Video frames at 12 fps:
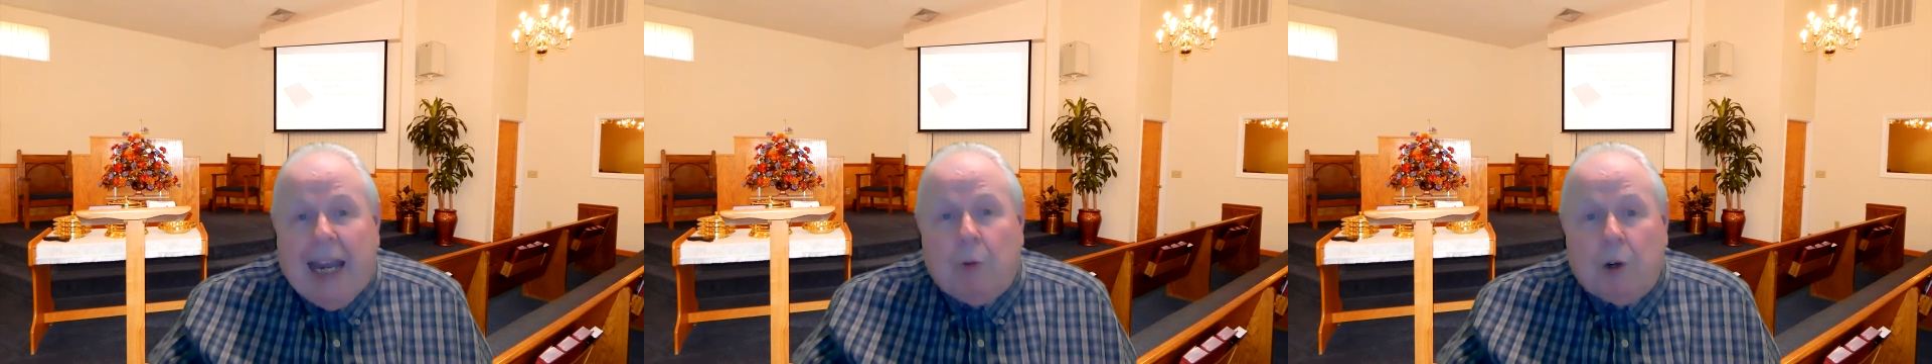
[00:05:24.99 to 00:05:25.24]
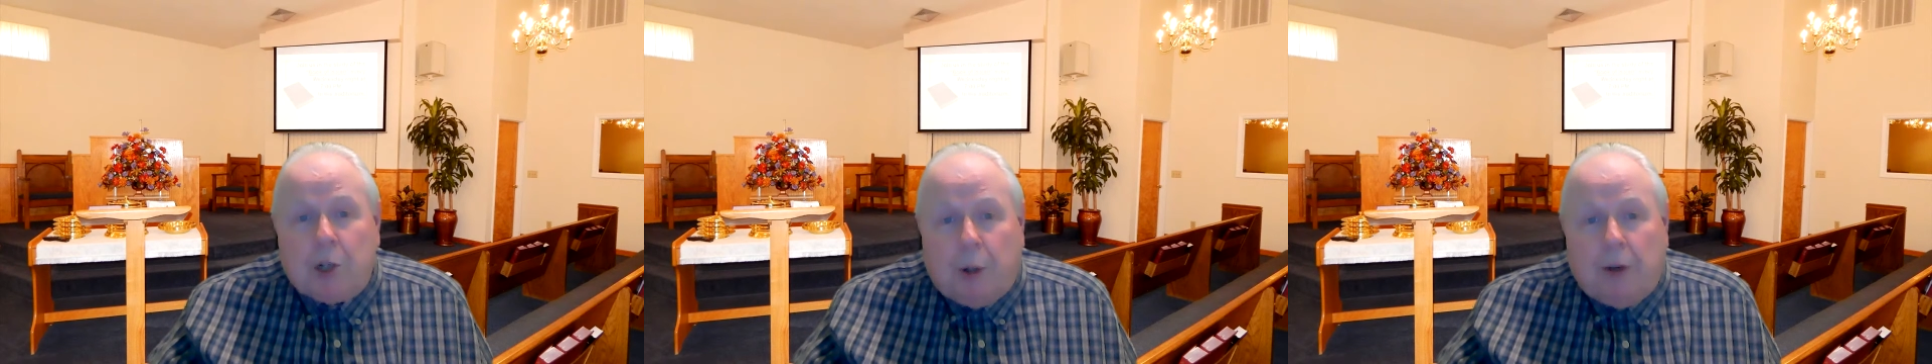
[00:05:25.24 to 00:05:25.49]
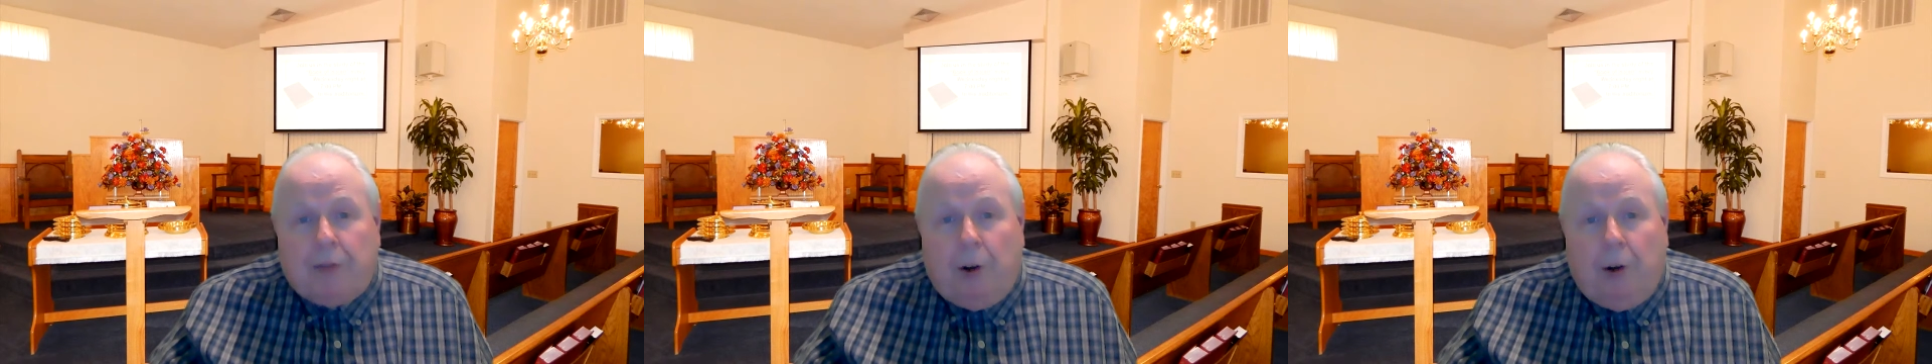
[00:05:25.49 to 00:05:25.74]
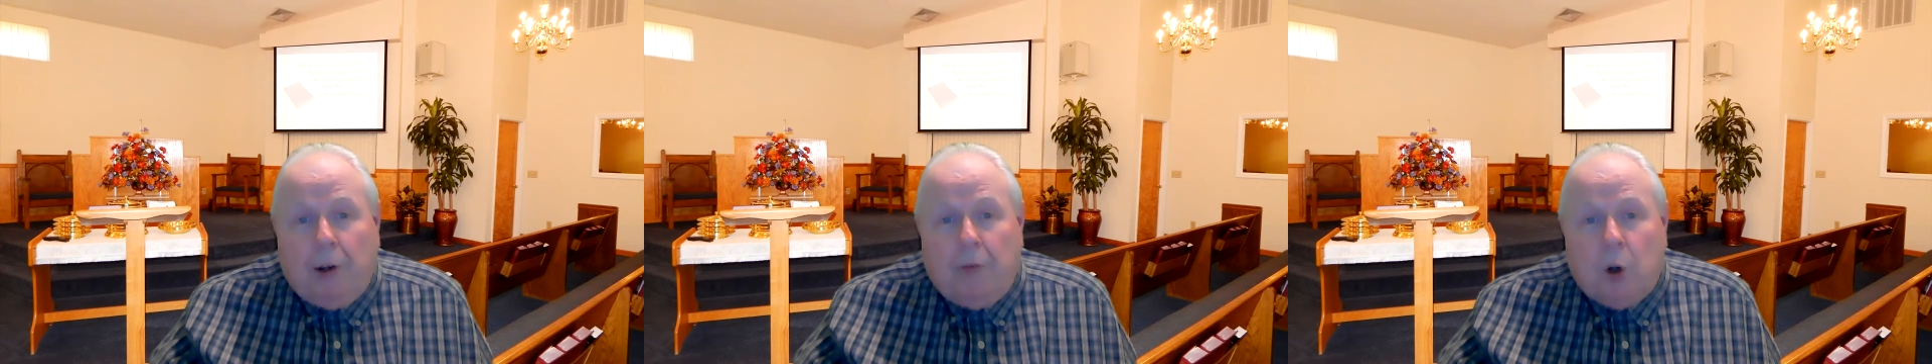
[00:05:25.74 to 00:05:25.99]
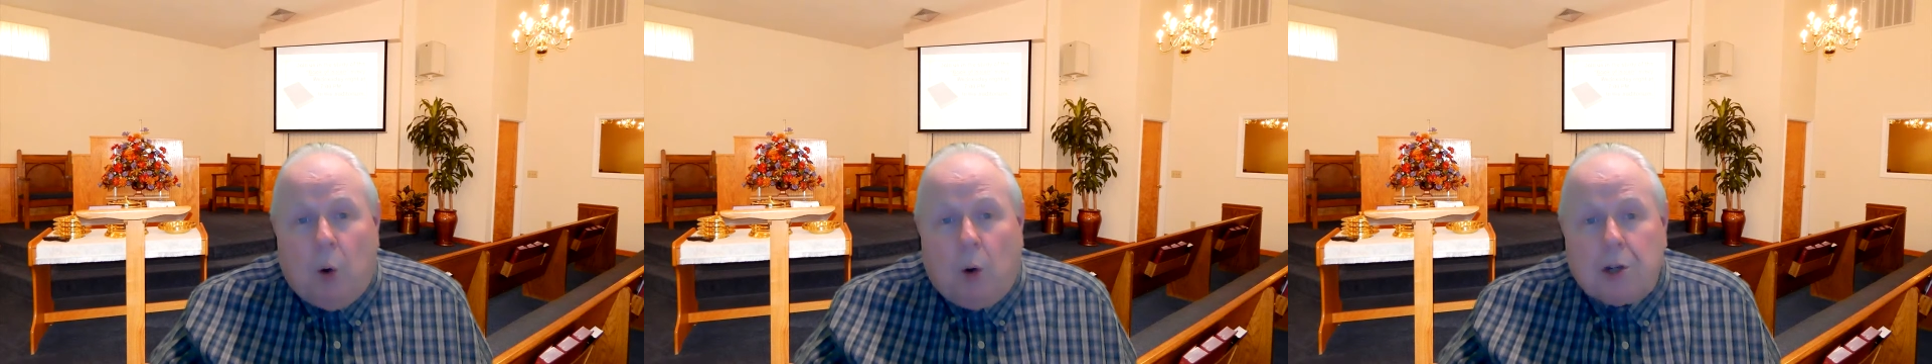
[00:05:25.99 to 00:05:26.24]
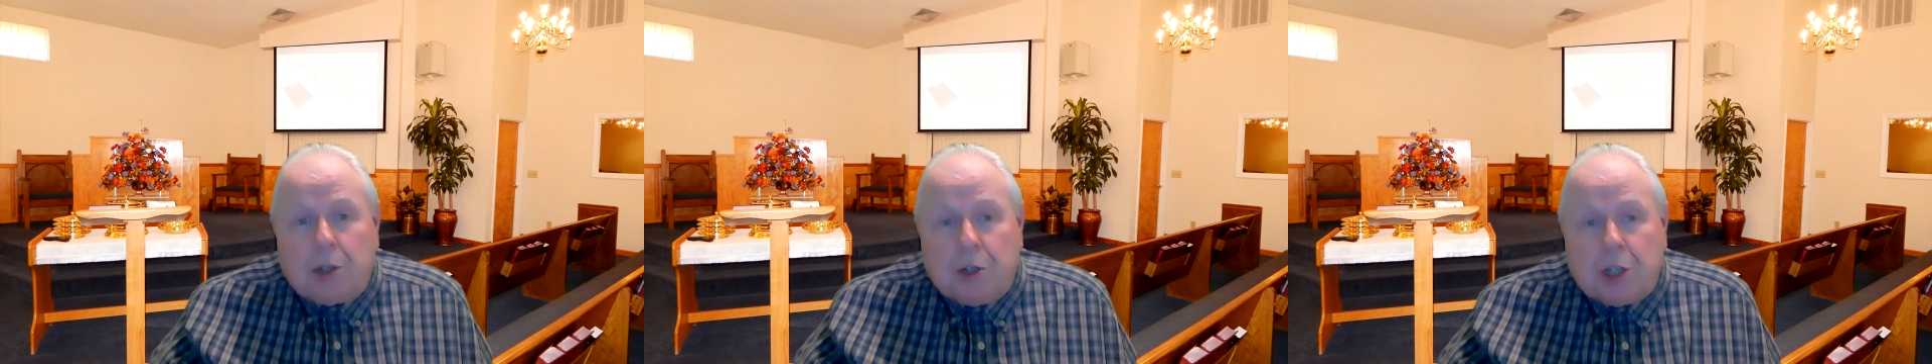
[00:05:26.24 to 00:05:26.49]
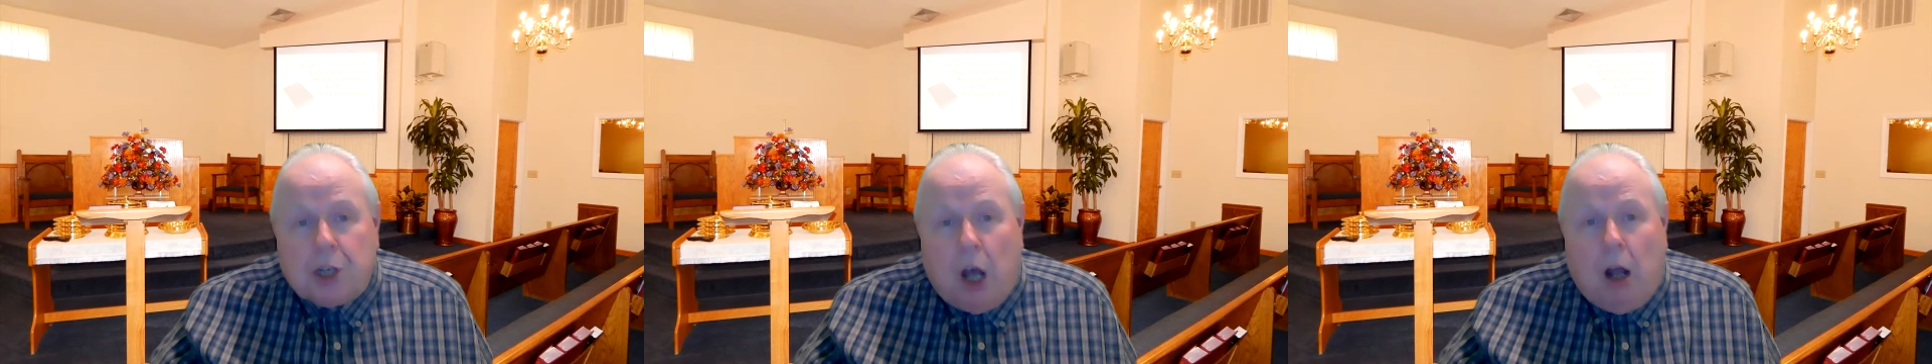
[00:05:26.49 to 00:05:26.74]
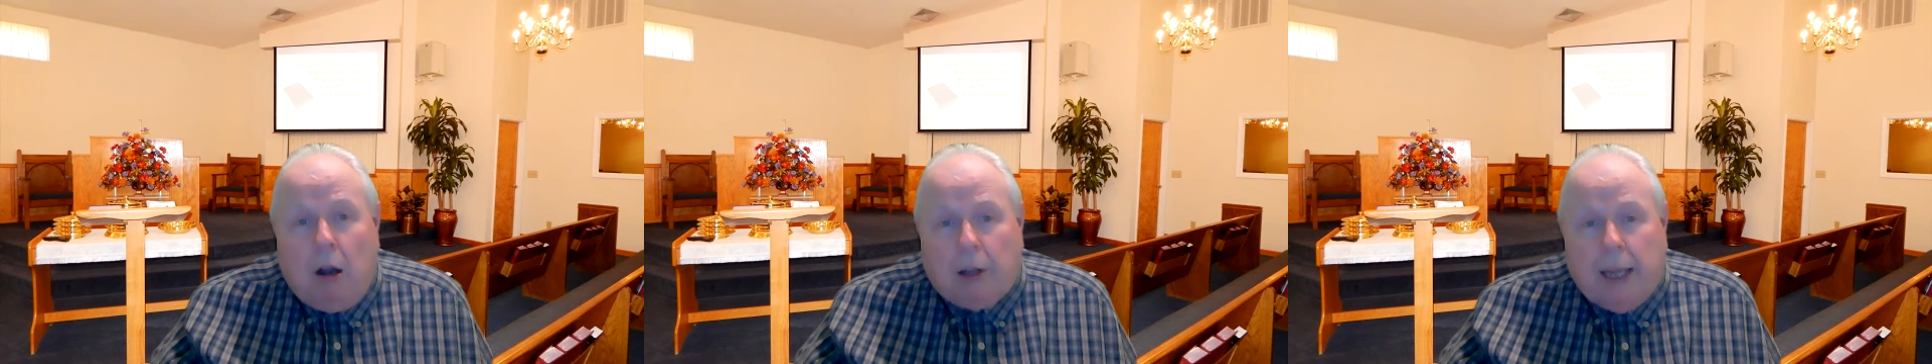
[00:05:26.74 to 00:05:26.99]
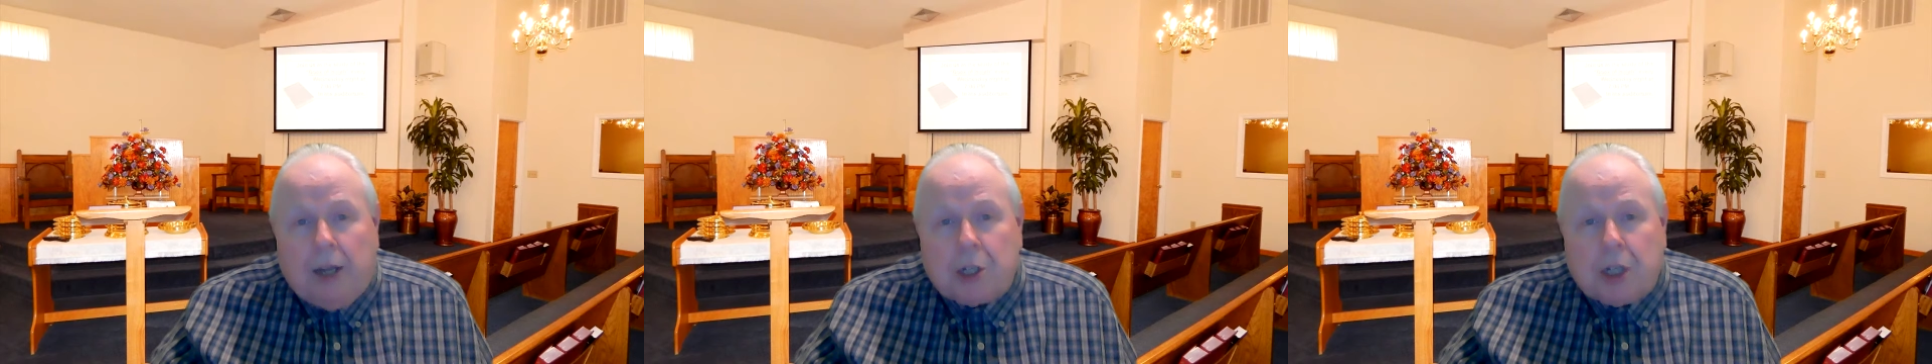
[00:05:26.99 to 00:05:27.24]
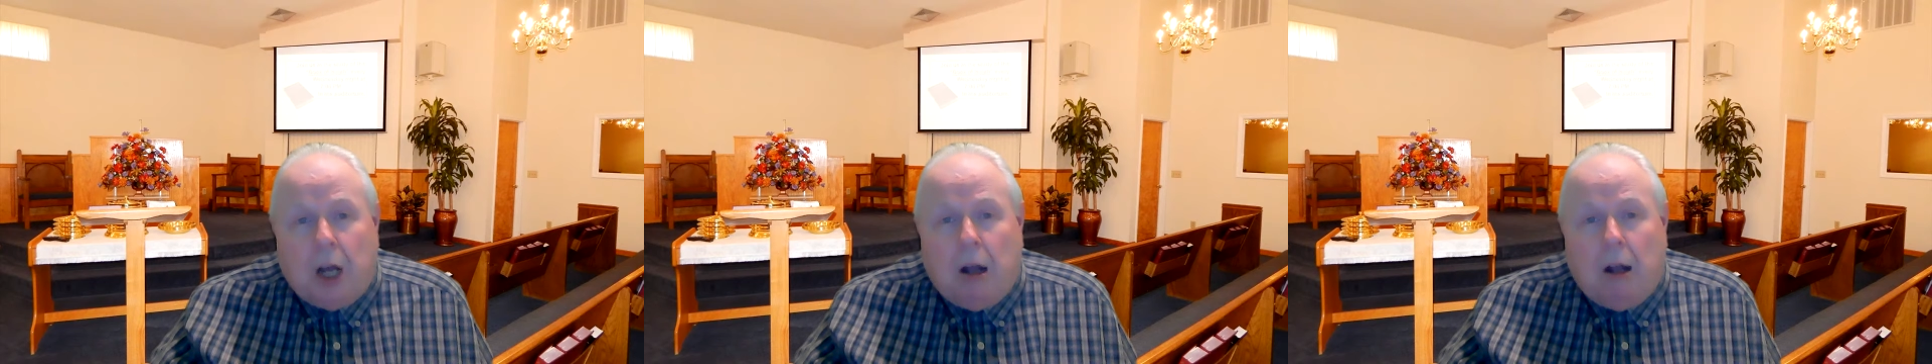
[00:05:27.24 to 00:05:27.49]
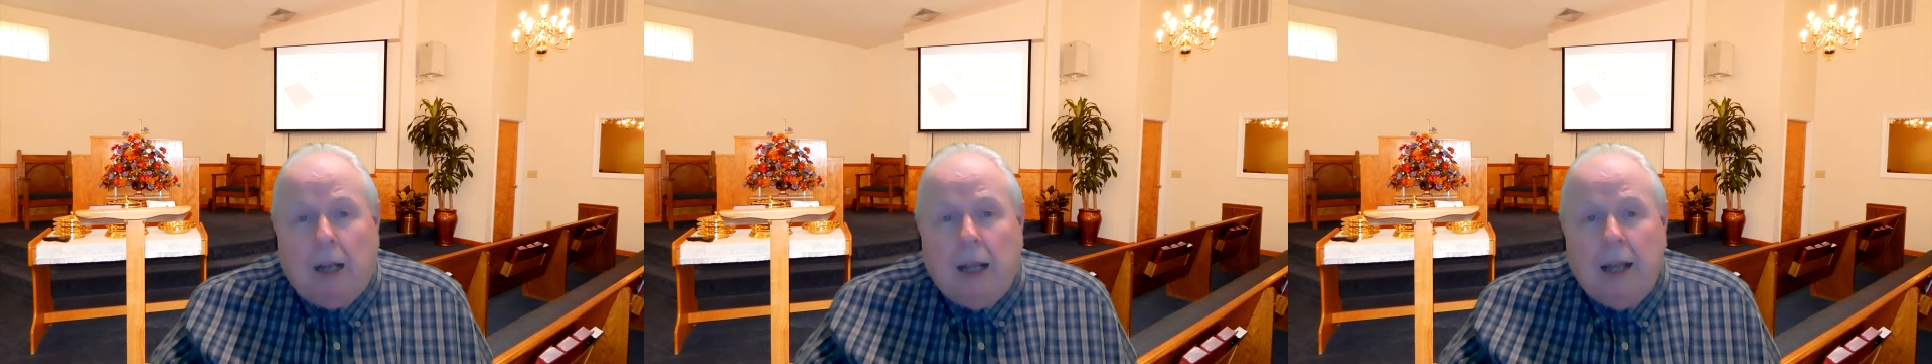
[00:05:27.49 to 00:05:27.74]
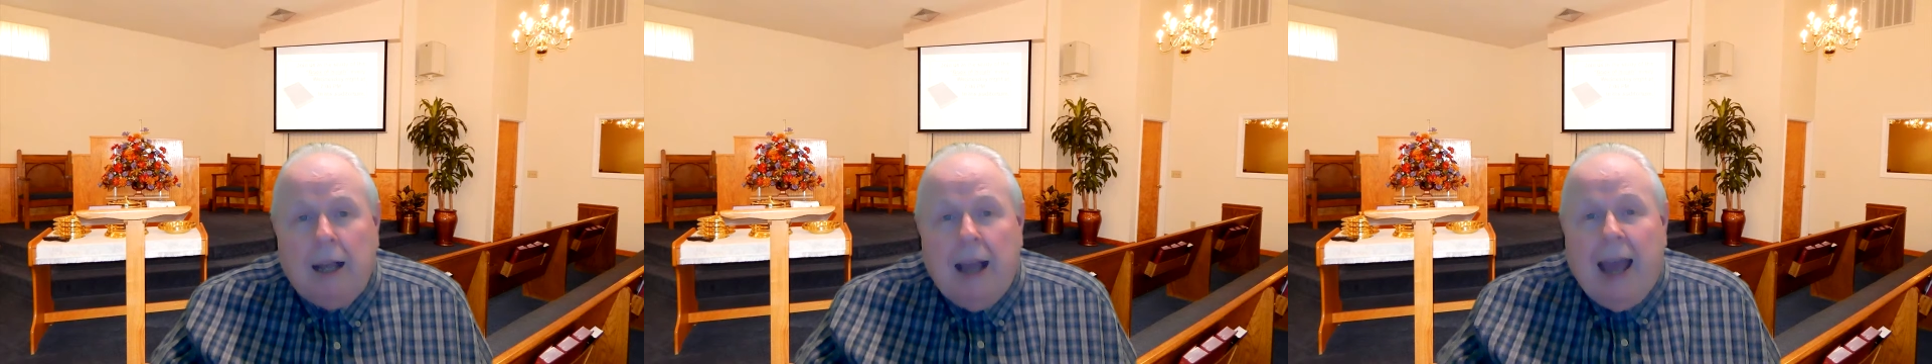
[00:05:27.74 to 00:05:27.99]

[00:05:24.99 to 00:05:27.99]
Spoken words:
He was referring, of course, to Saul, King Saul,